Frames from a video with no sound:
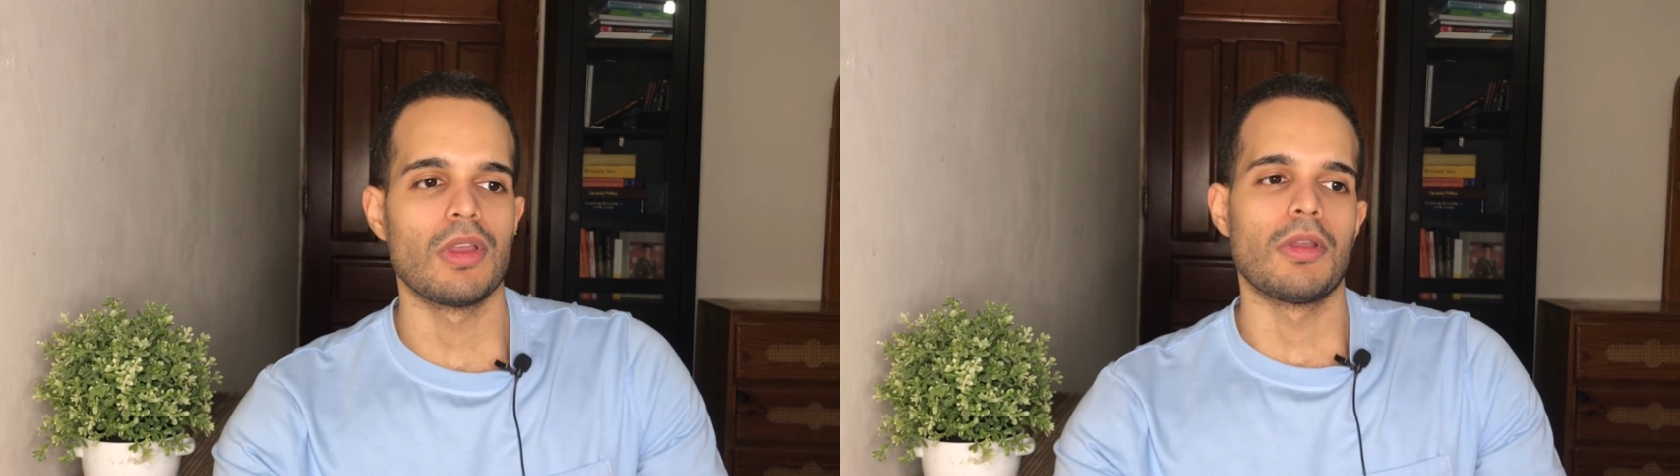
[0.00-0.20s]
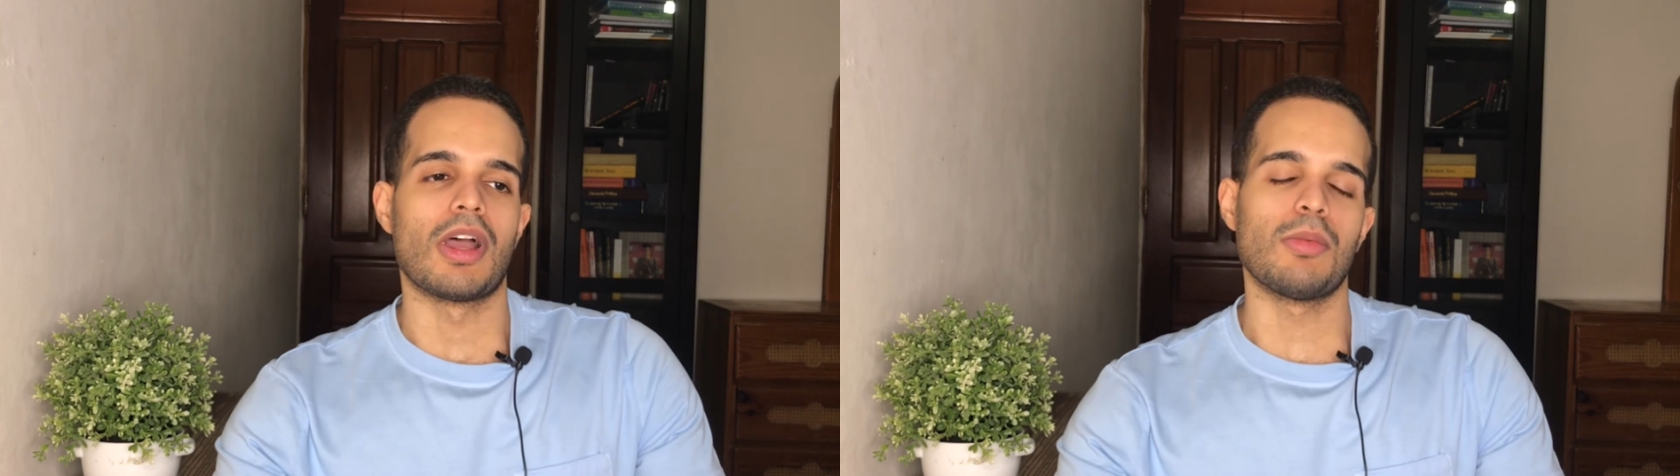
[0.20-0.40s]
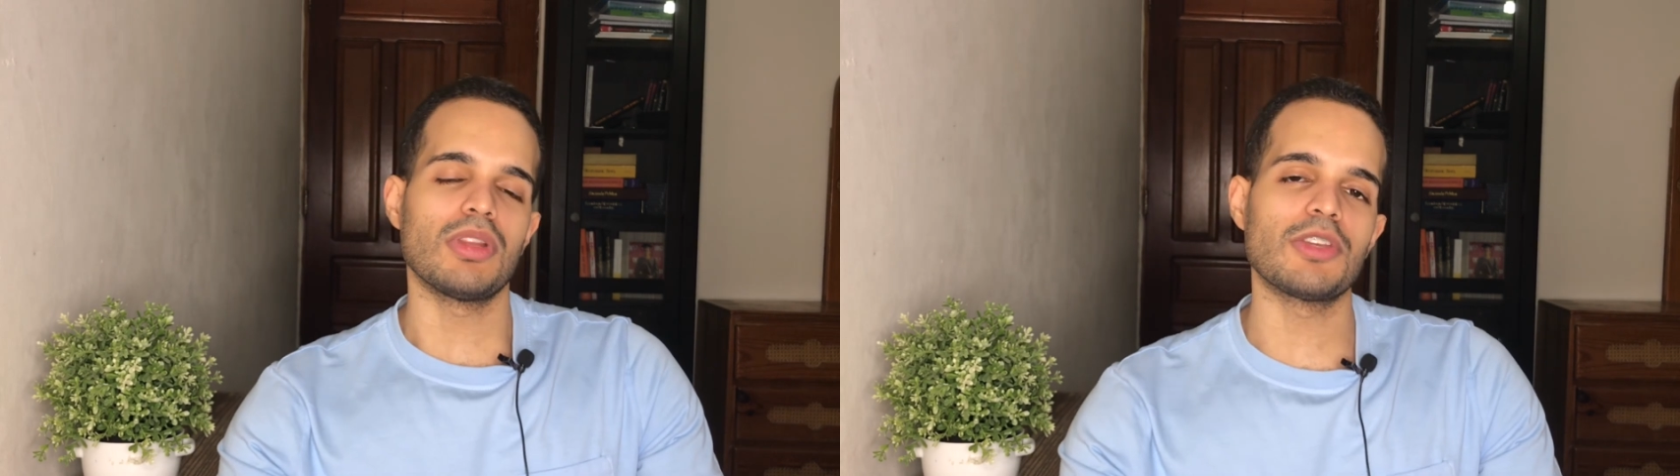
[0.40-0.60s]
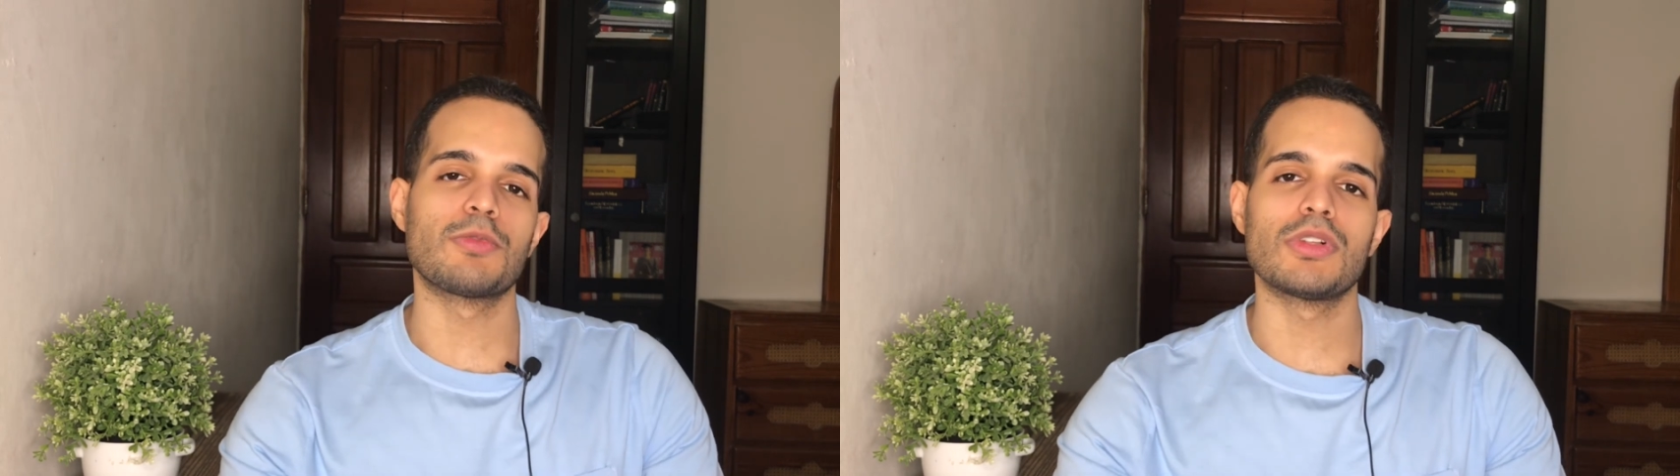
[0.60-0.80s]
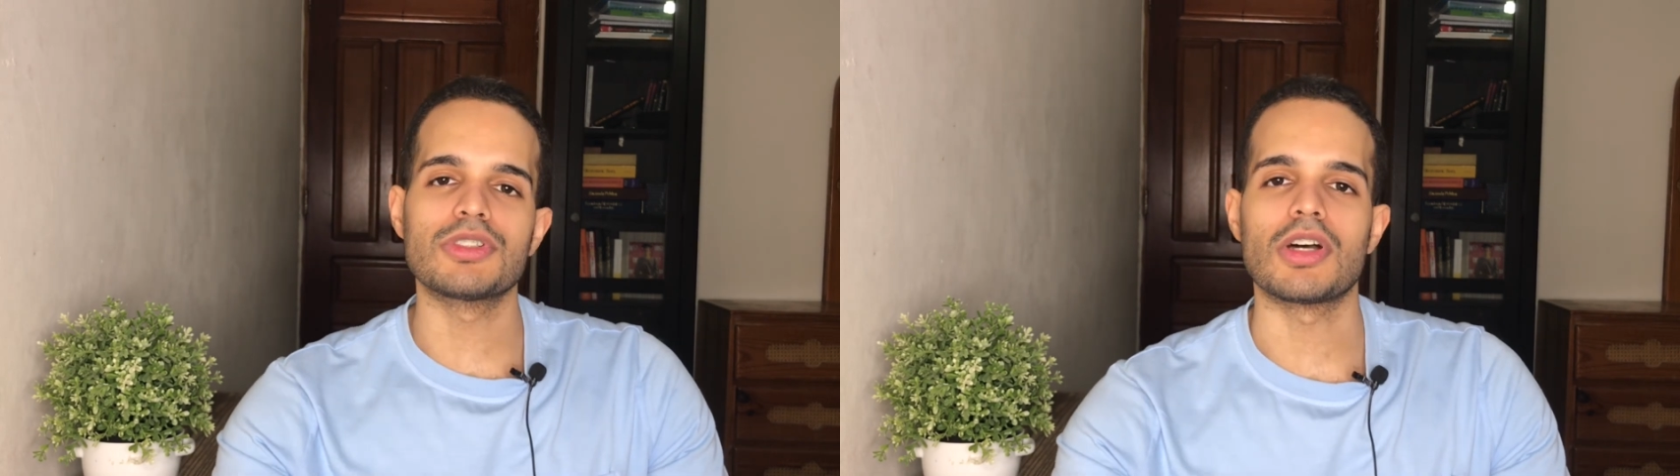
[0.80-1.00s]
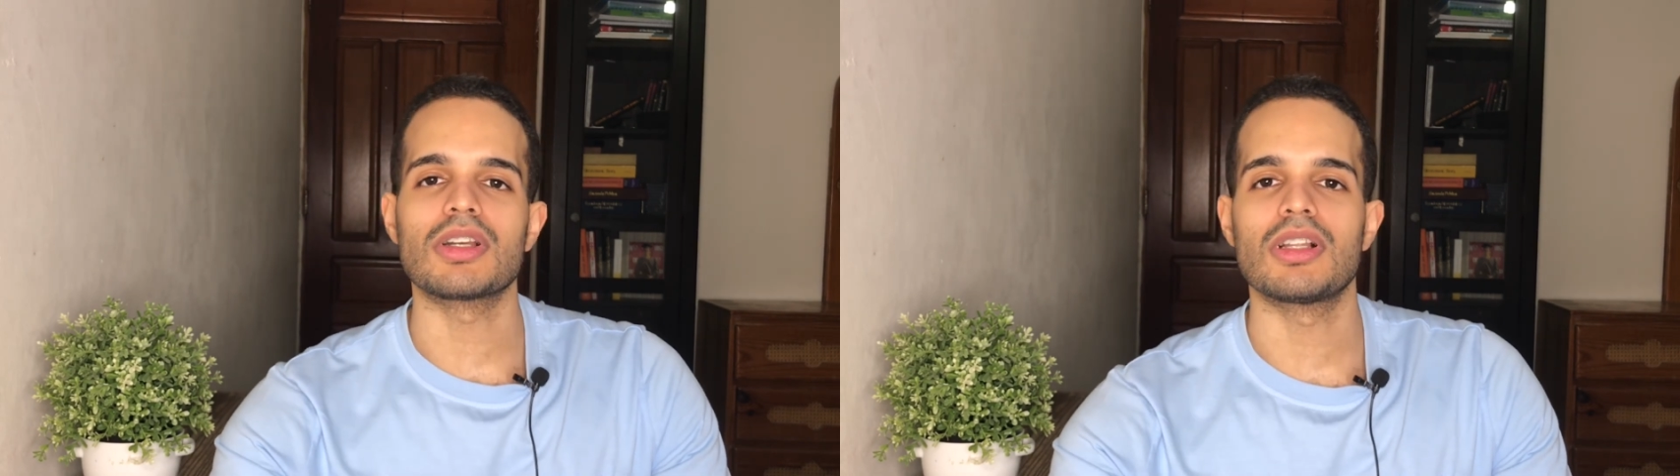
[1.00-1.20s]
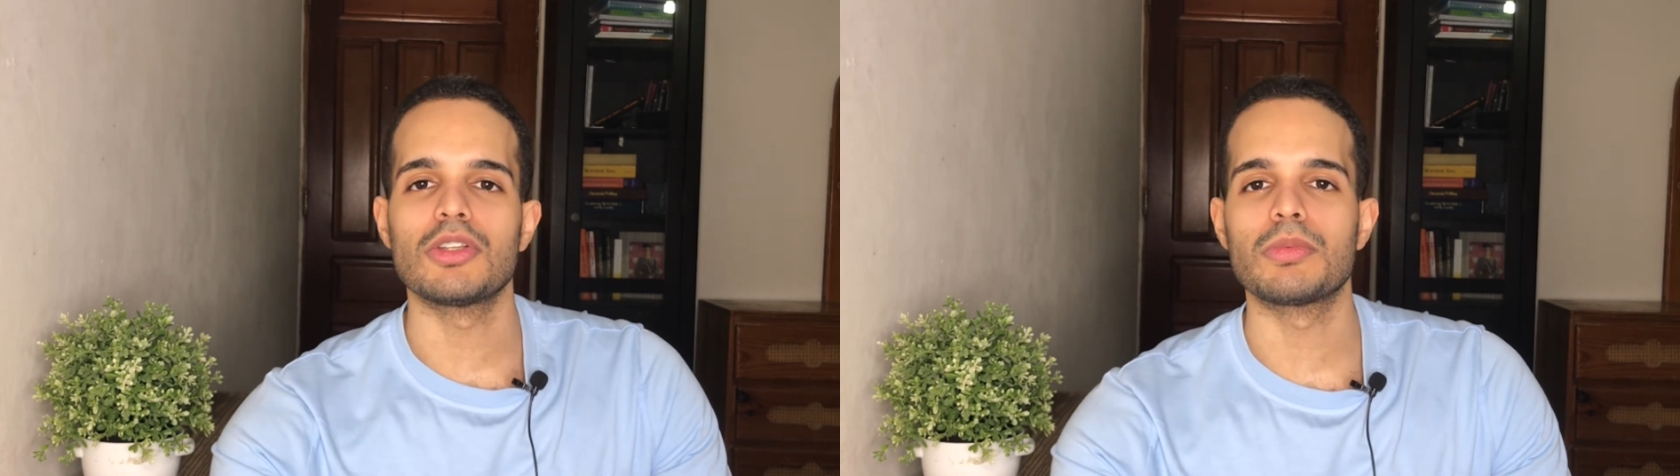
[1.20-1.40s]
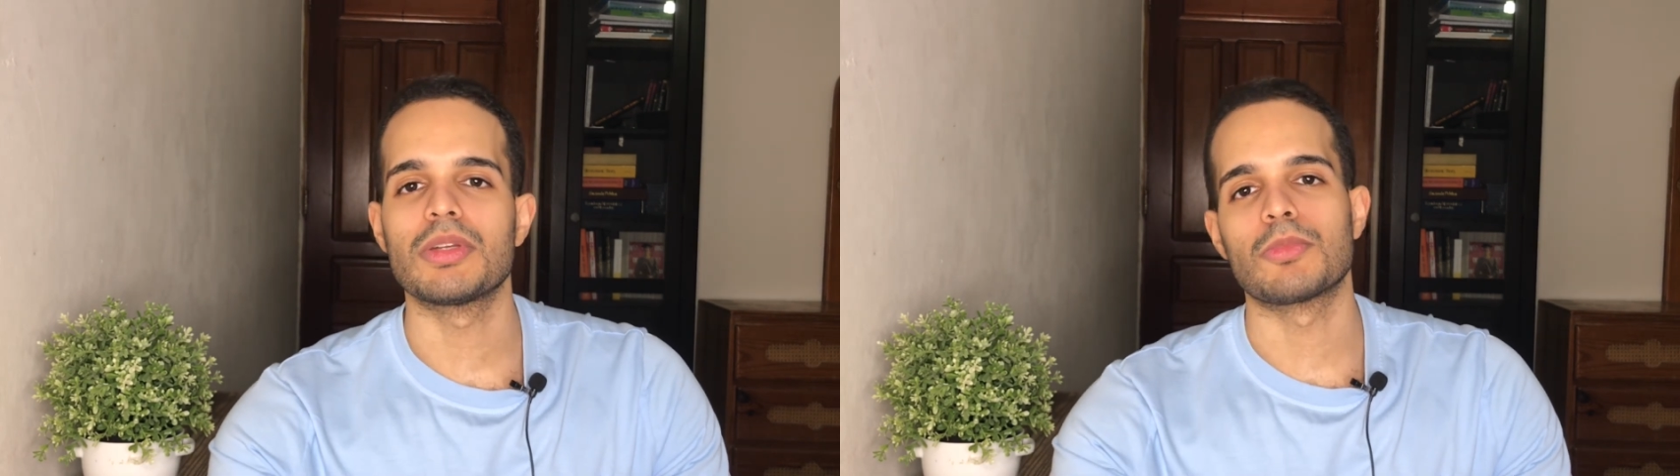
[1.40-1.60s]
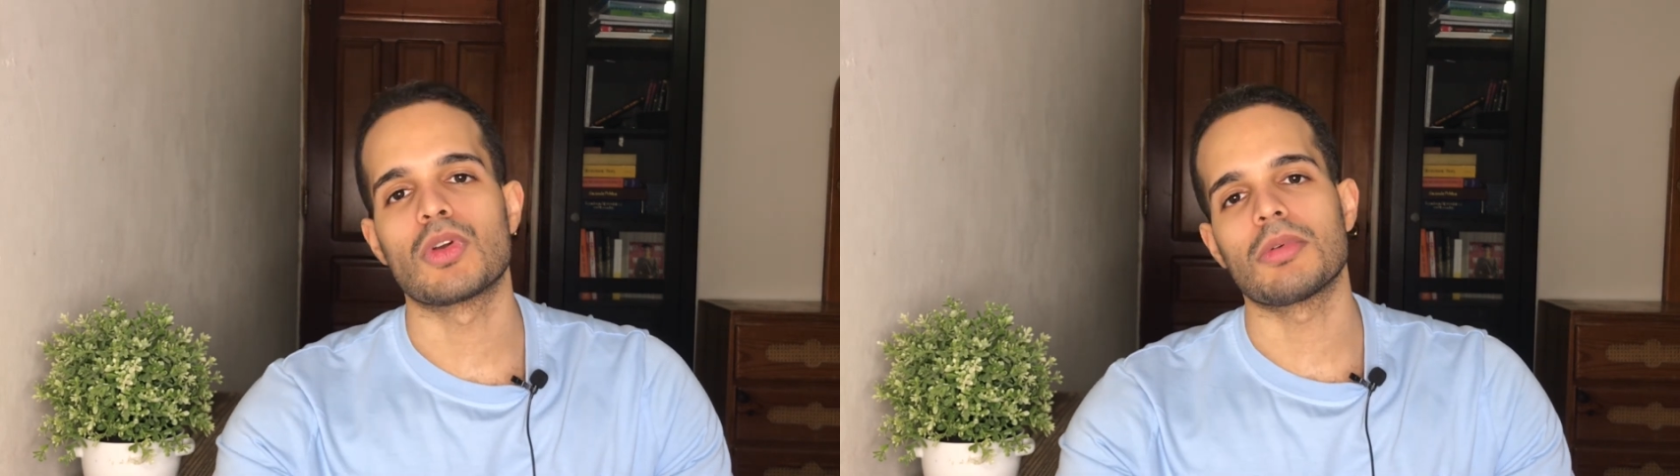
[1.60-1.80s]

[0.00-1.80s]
believe we'll talk a little bit more